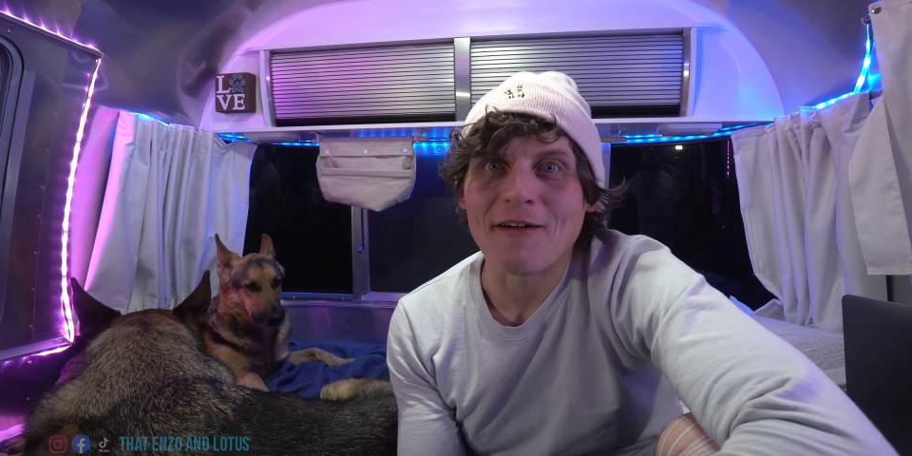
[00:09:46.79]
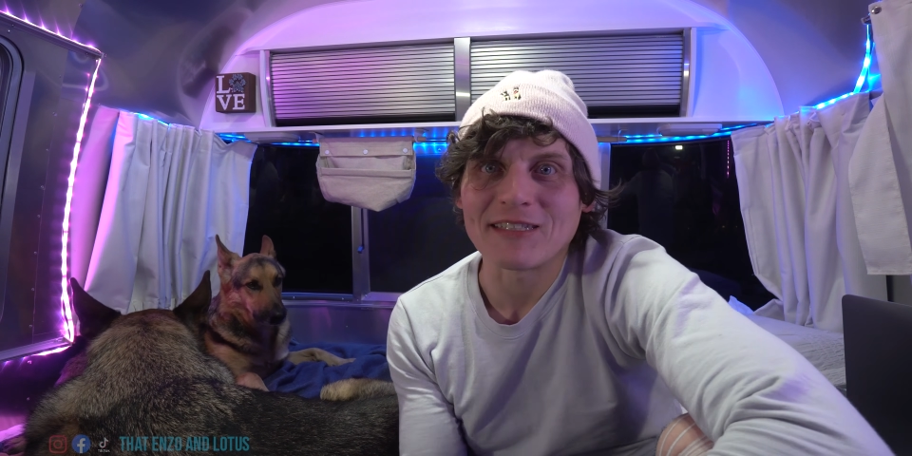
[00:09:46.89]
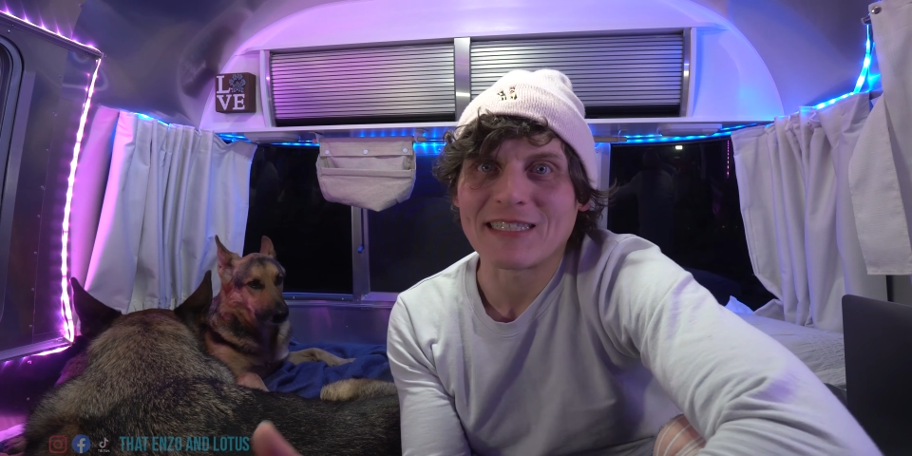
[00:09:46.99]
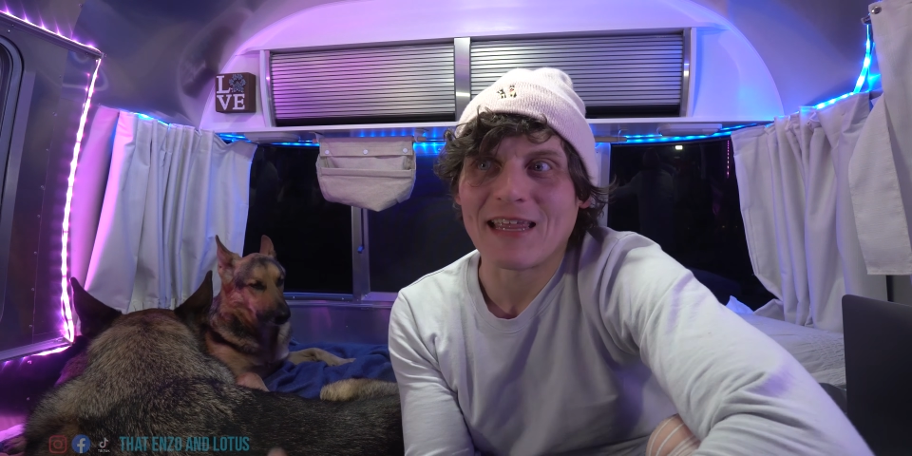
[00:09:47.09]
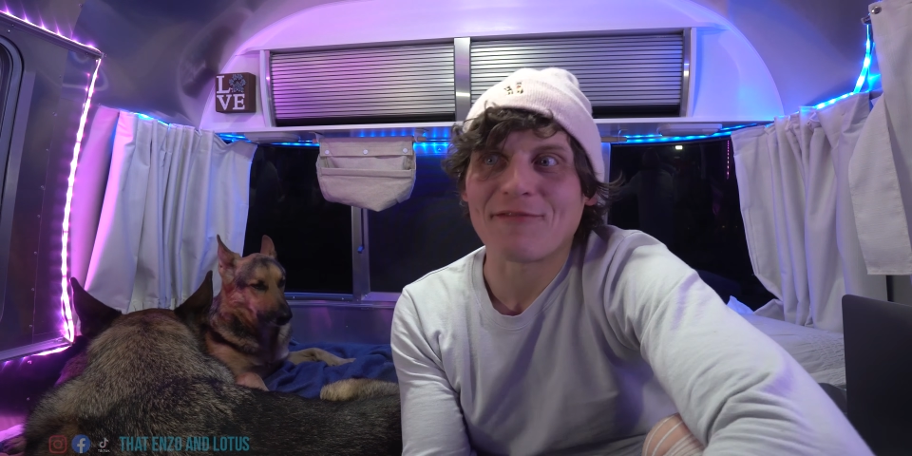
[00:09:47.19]

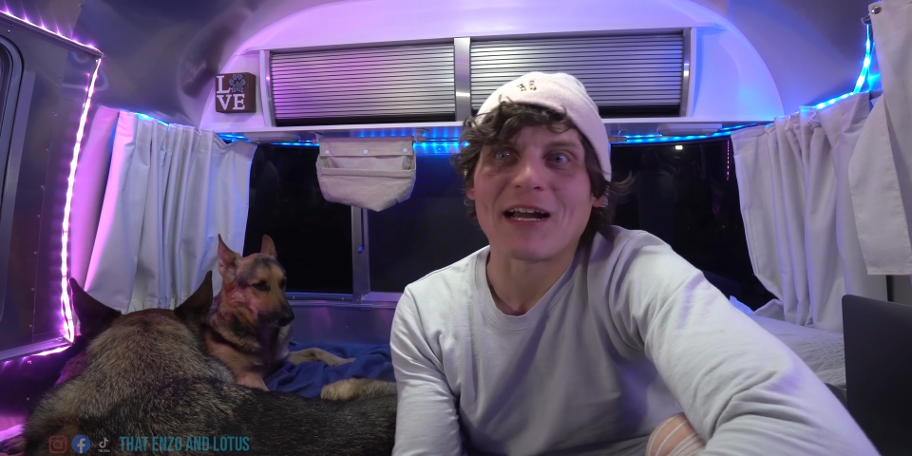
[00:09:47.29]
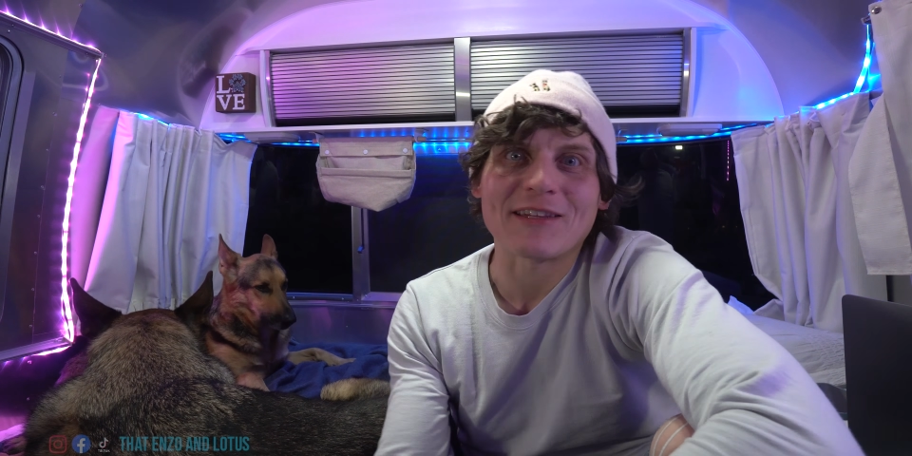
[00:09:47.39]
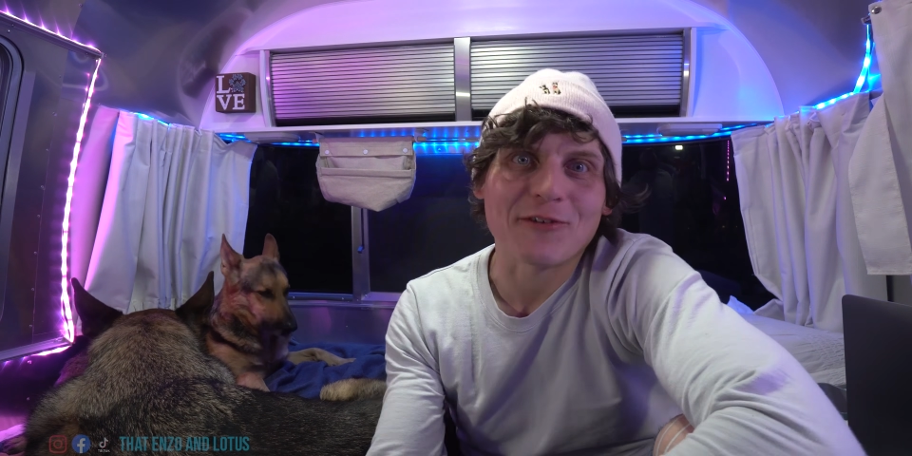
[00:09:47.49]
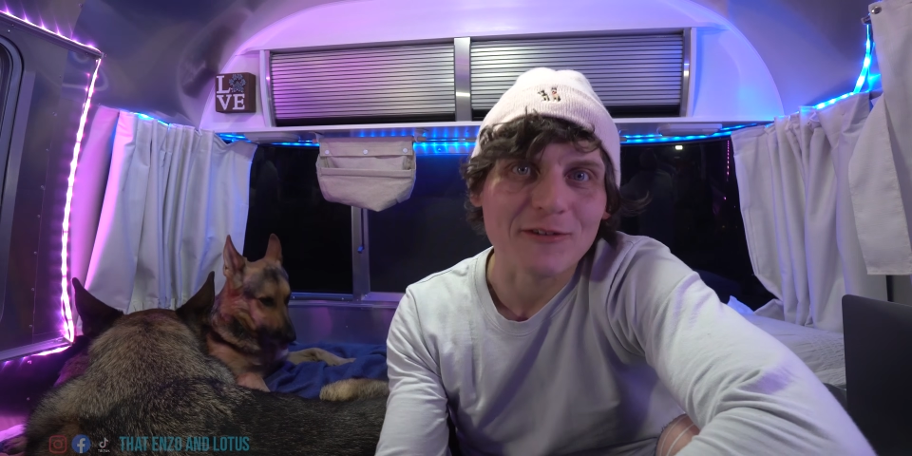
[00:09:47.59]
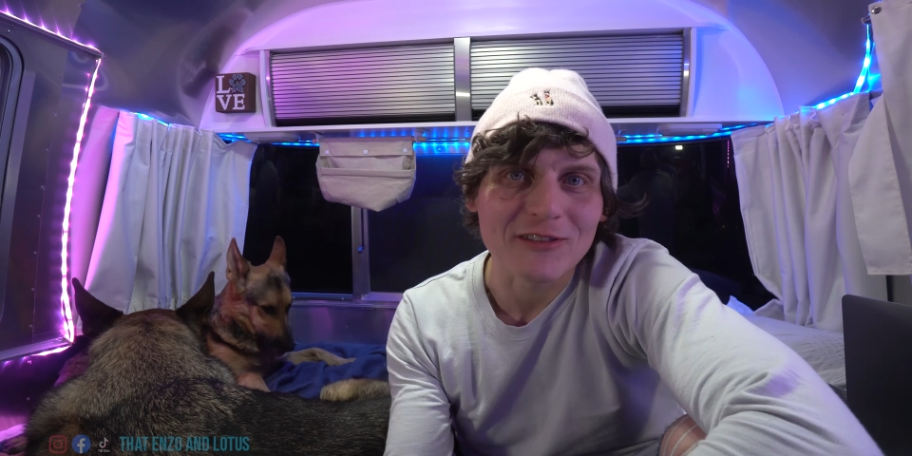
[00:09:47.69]
obviously they've
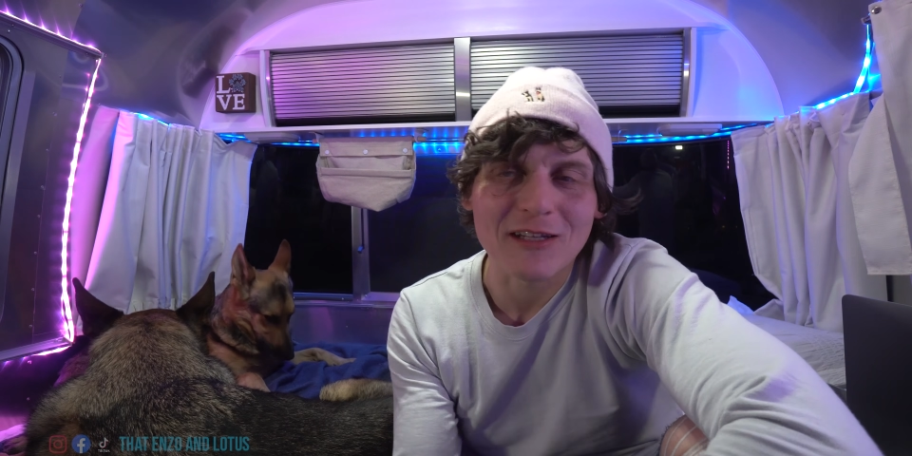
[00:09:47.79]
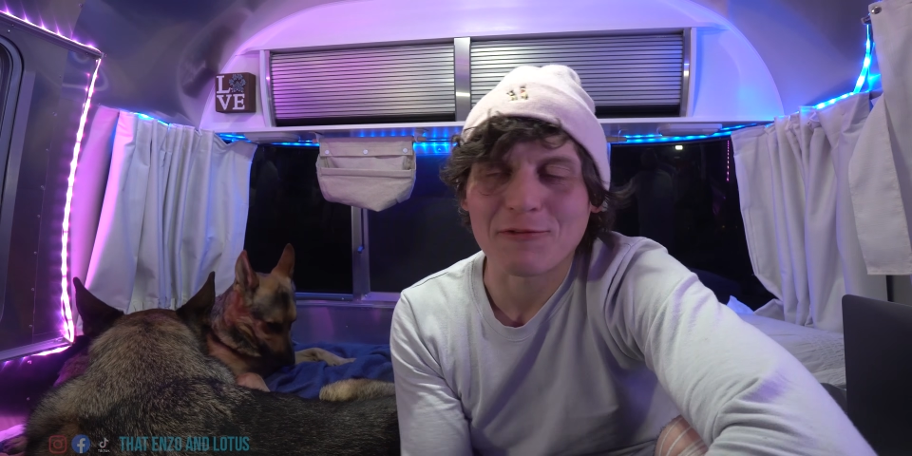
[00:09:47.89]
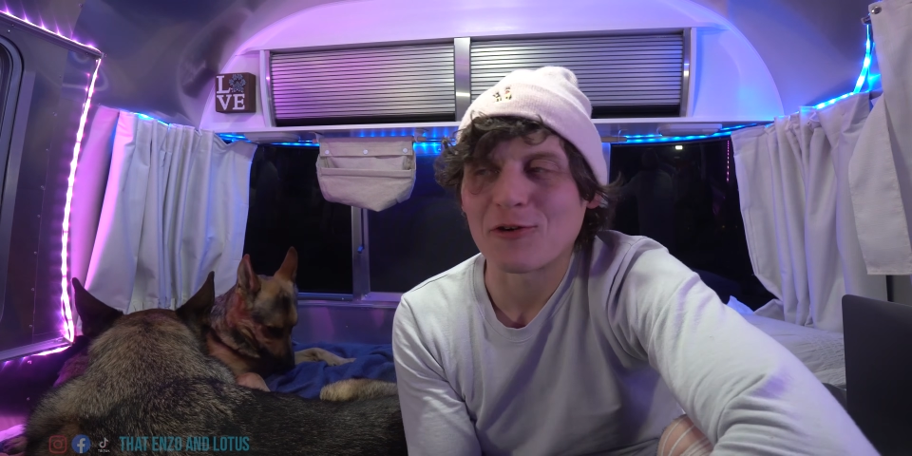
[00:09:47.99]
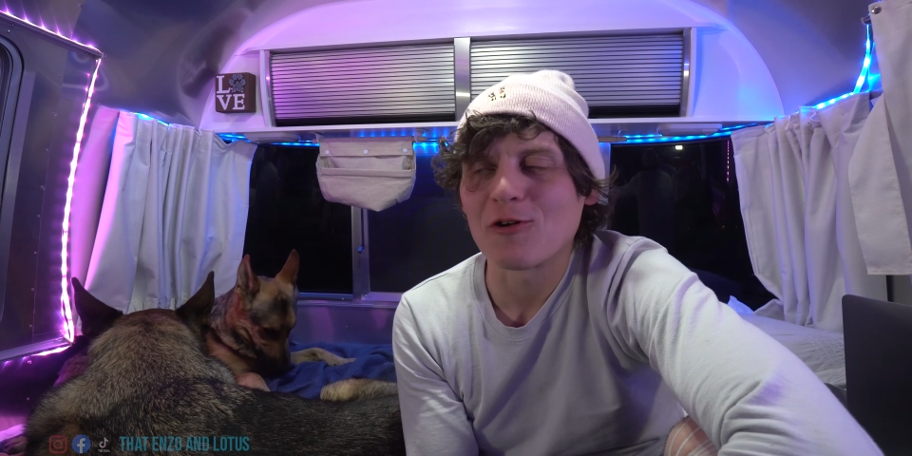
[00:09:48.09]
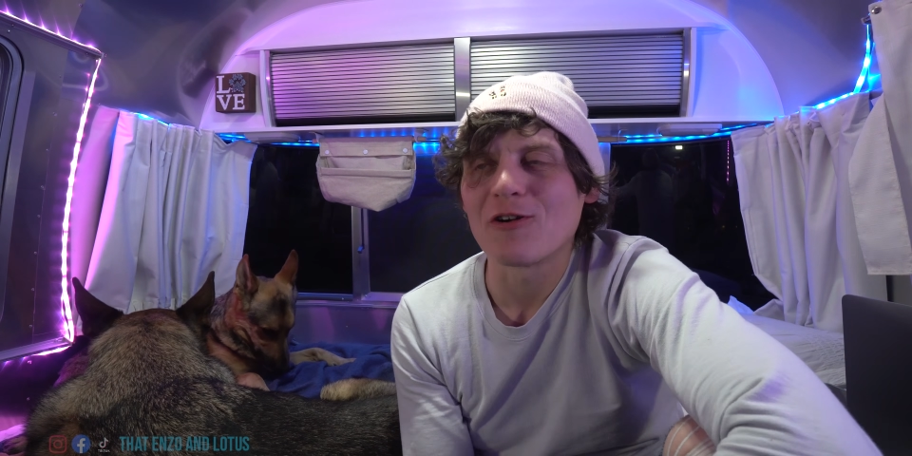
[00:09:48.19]
got their own
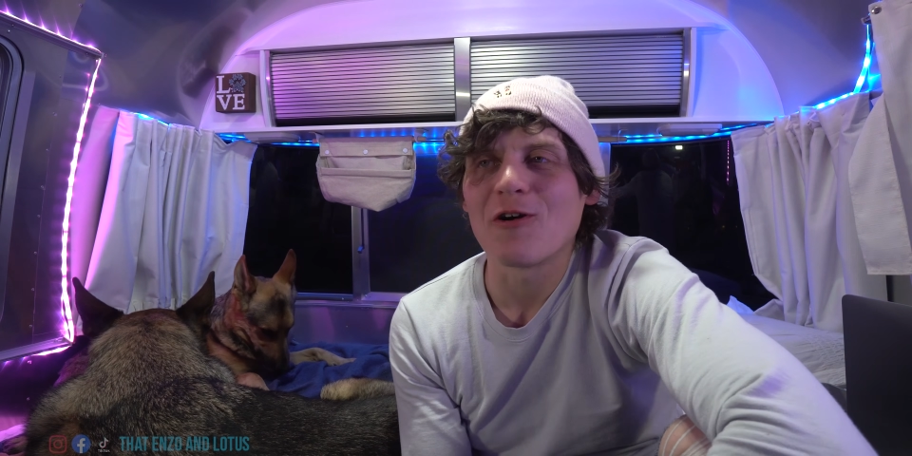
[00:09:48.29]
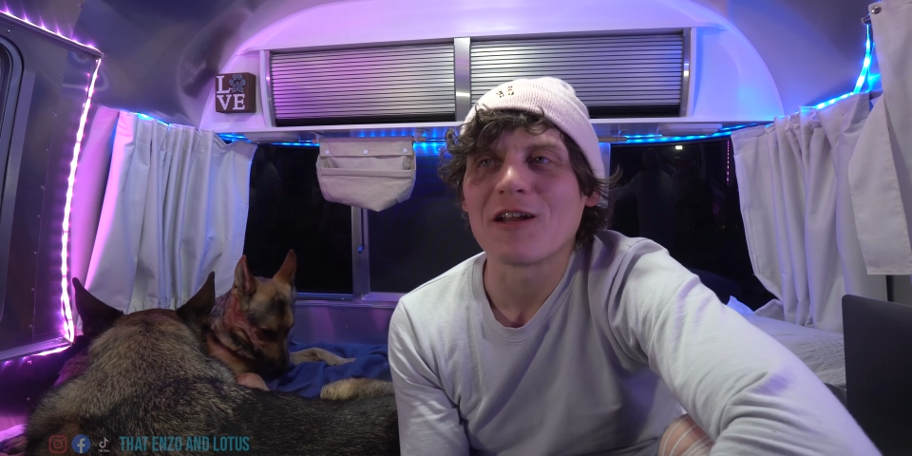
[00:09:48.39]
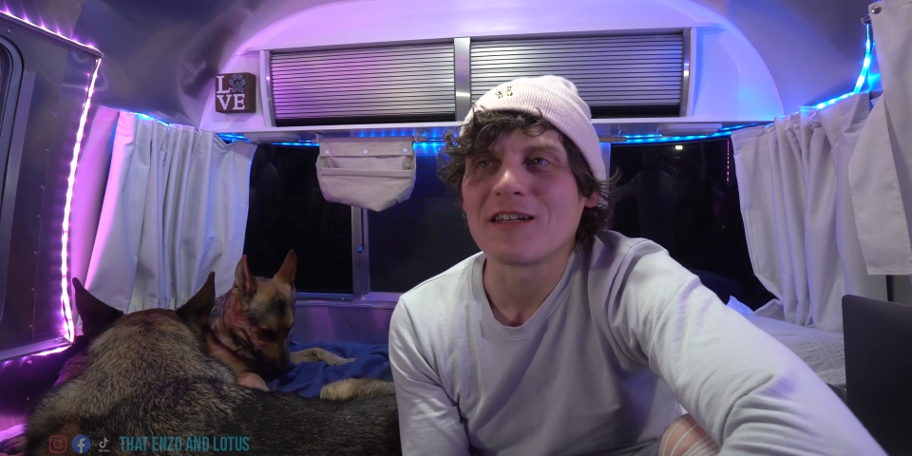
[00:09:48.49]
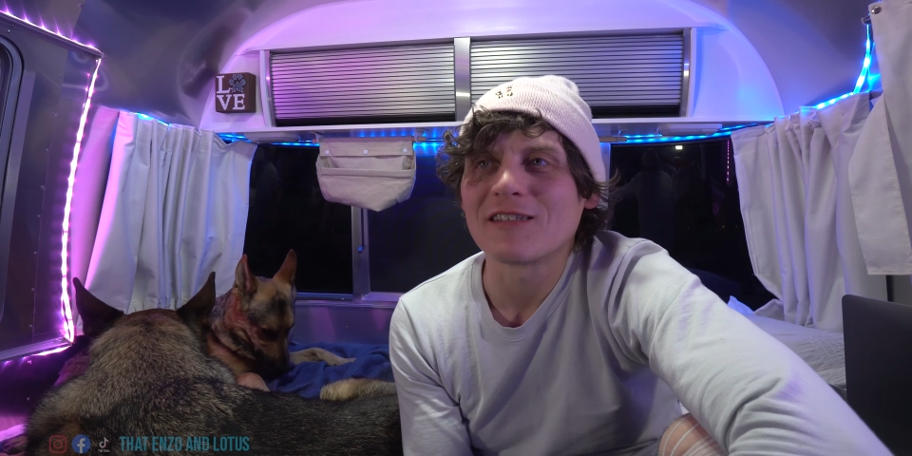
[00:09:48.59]
stuff going on,